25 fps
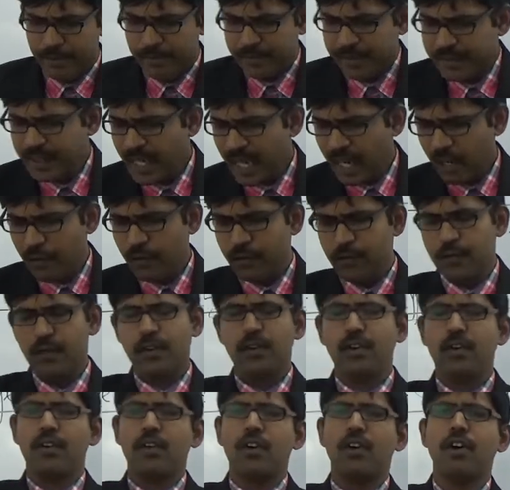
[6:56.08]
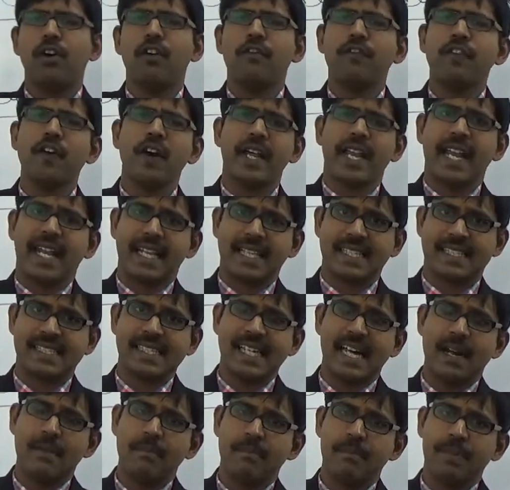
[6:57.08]
Now, for
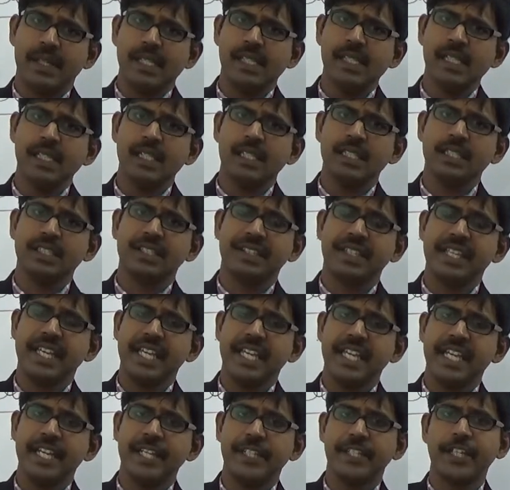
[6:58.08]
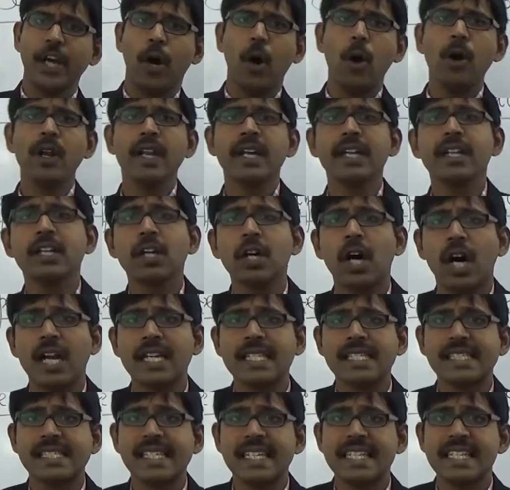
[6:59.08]
example, the donor
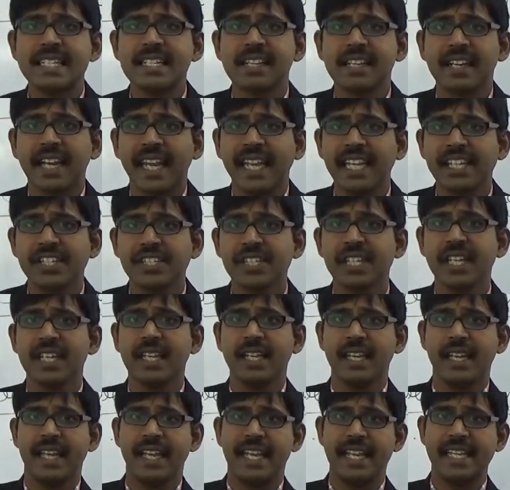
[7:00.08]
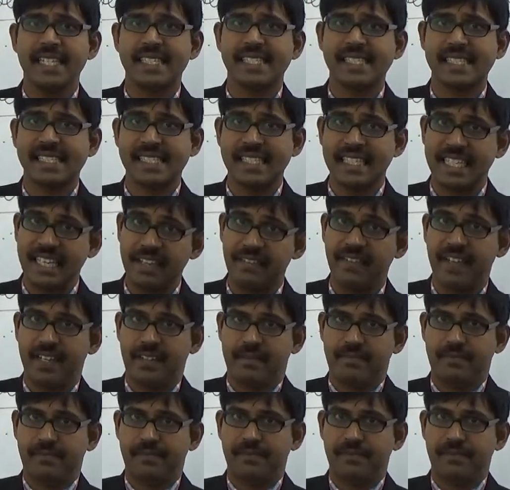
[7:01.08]
concentration is given.